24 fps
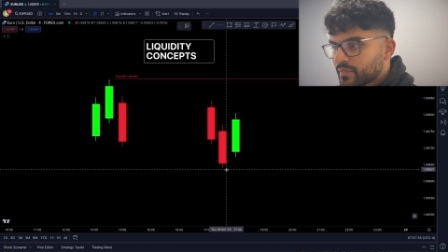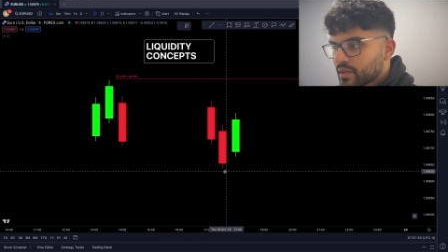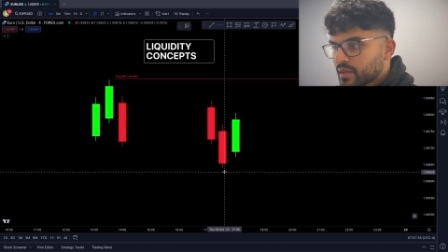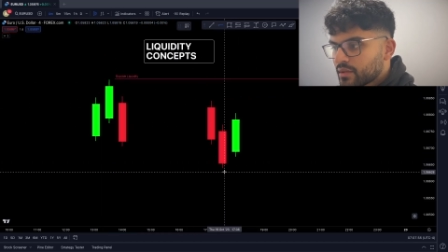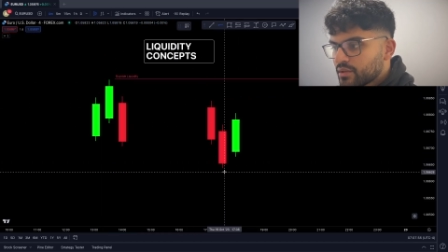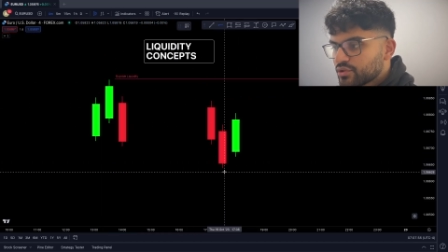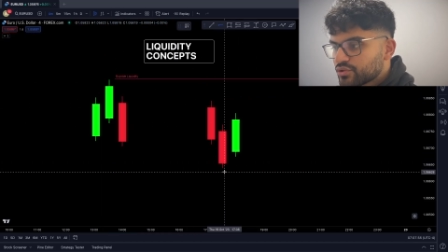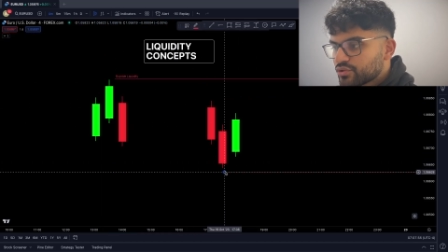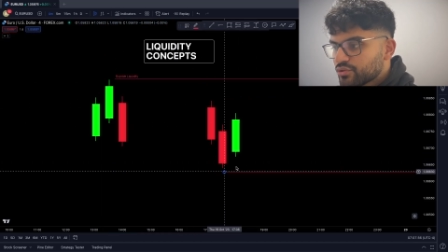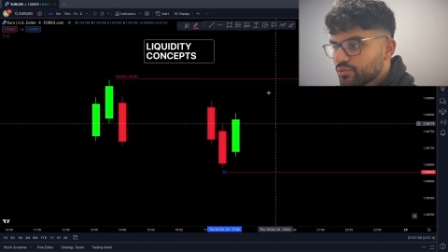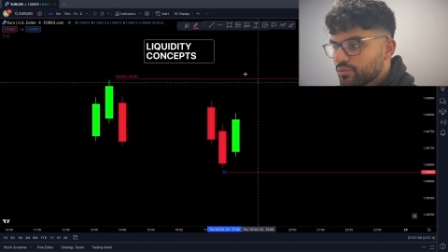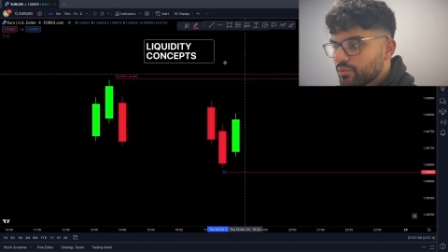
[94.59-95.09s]

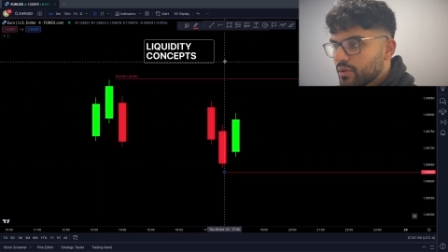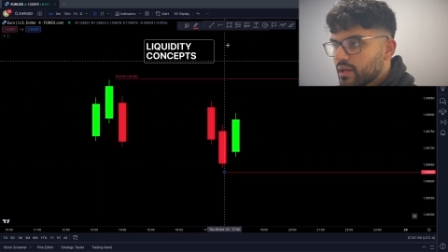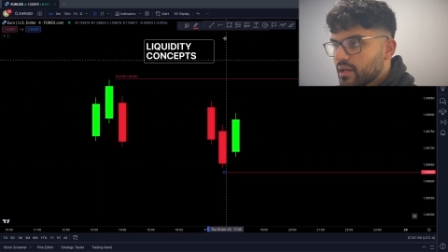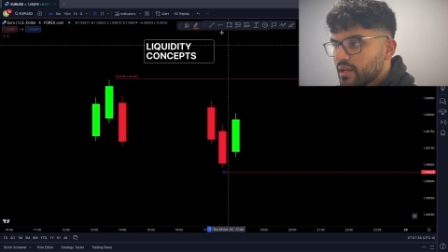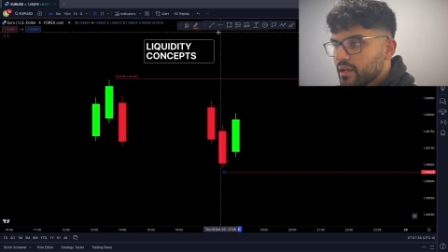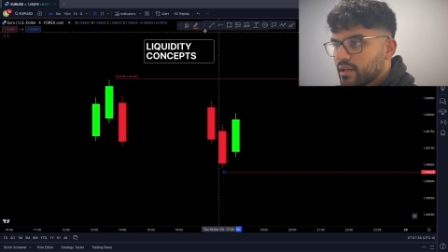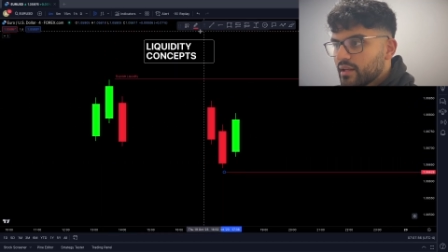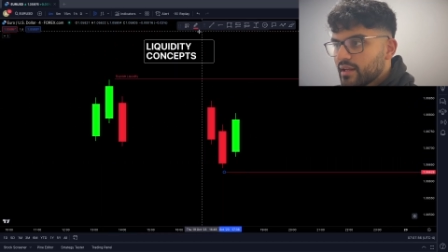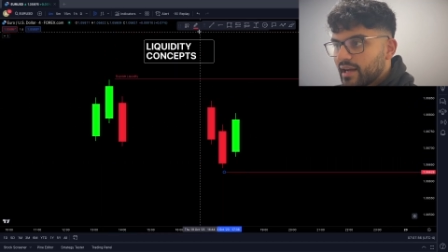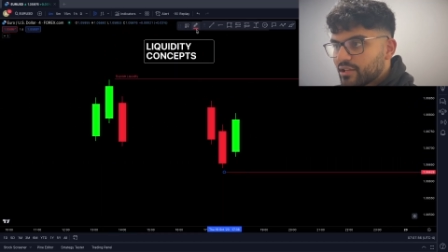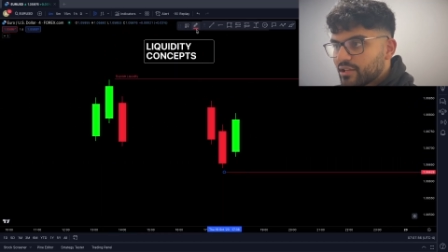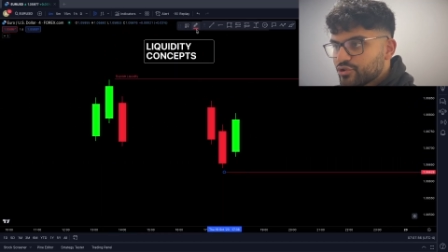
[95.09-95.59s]
So,
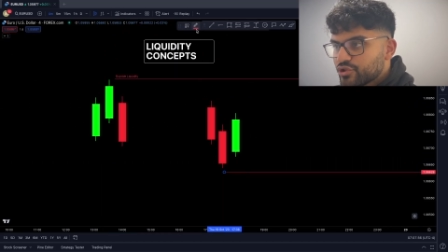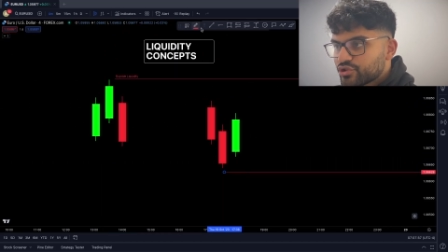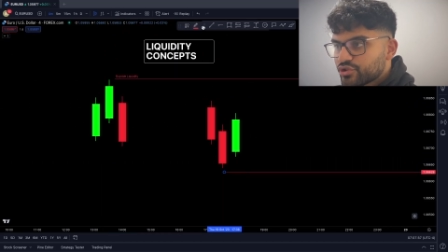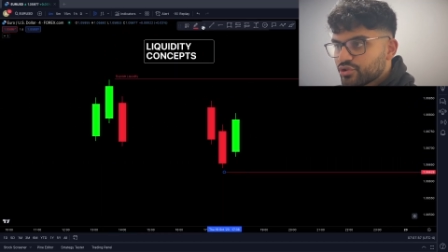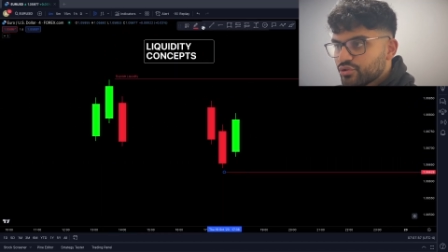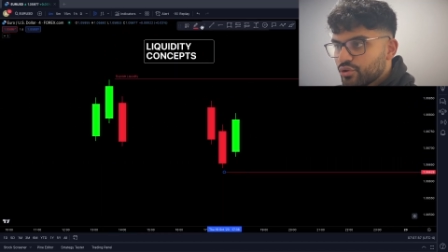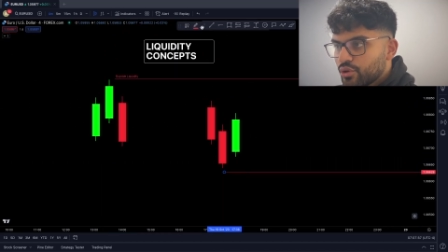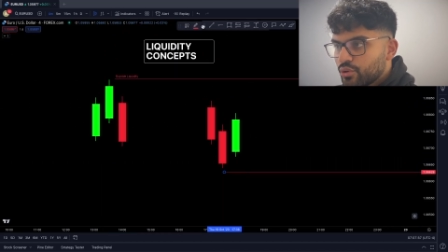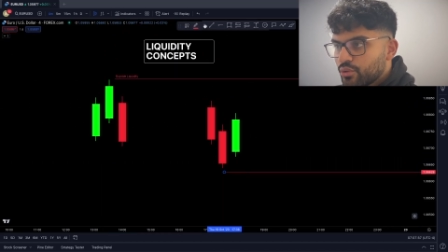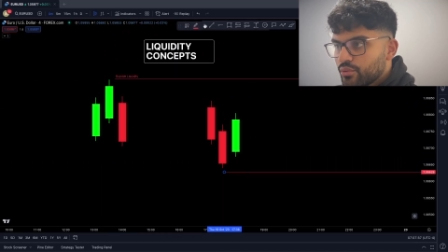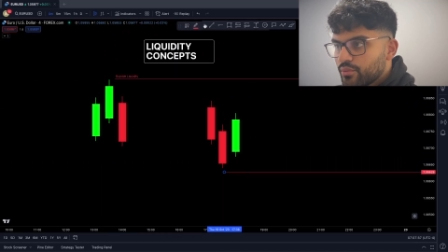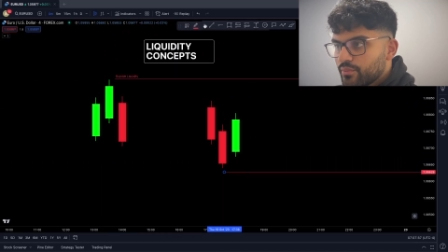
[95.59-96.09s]
and just to
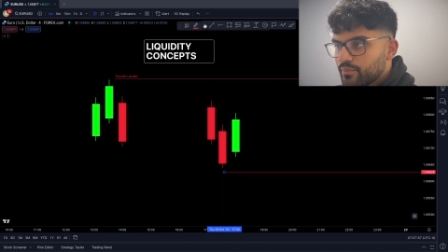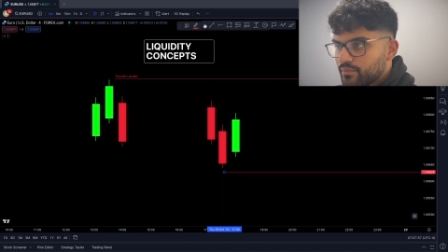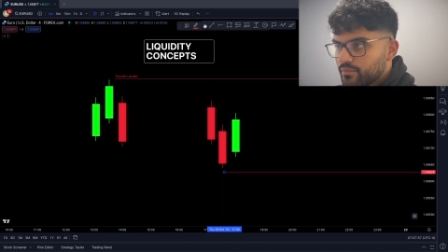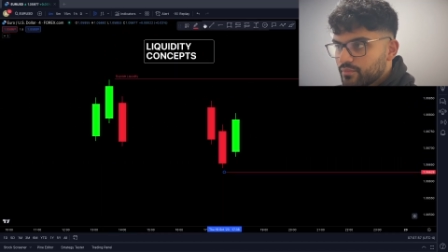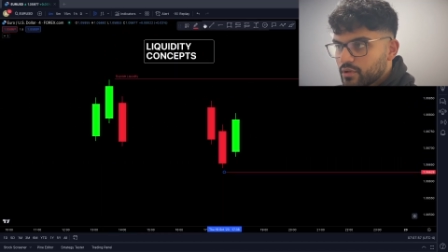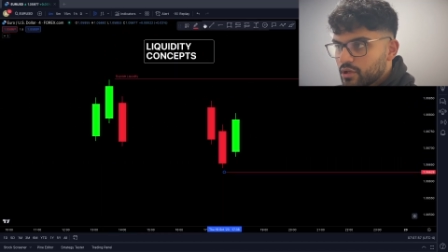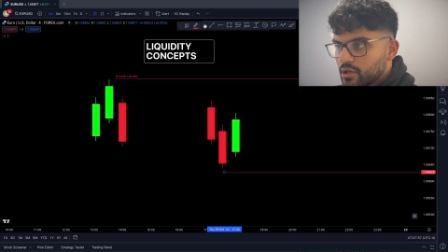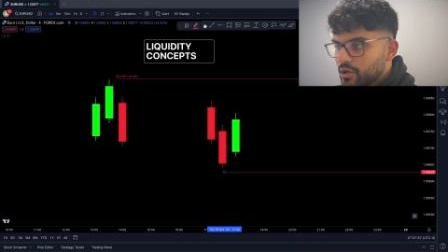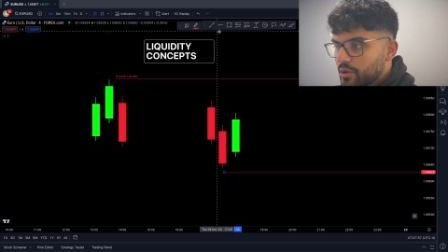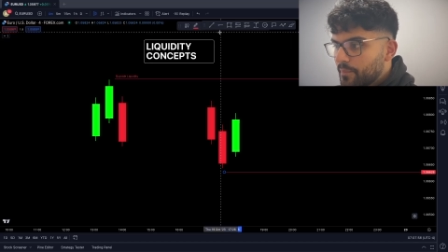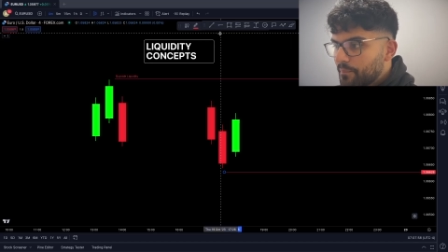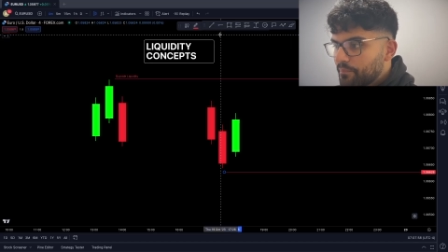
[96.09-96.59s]
note,
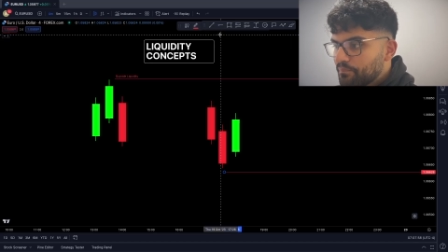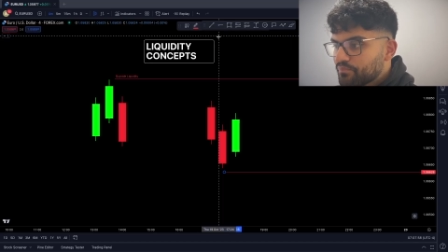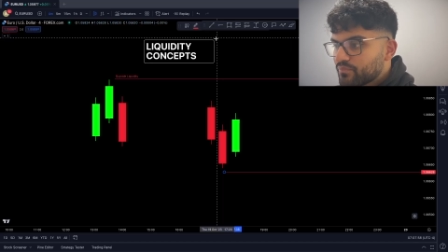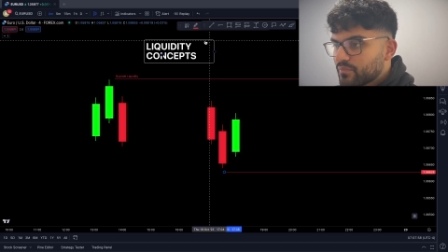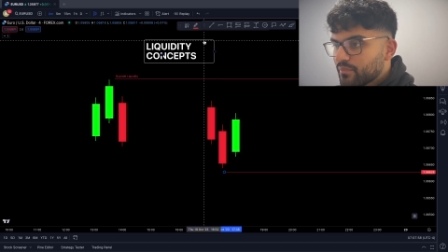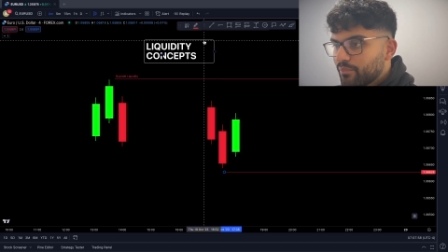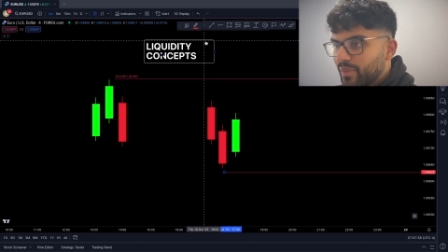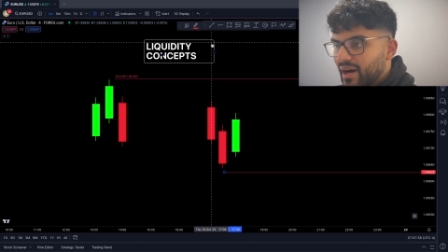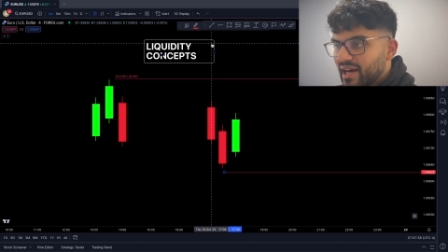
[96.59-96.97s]
buy